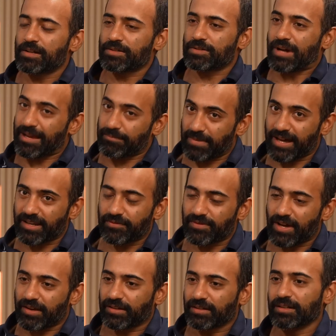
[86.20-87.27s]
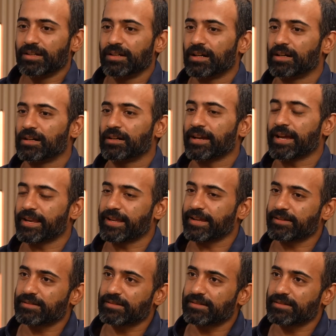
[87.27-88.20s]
So I'm Manav Narang, heading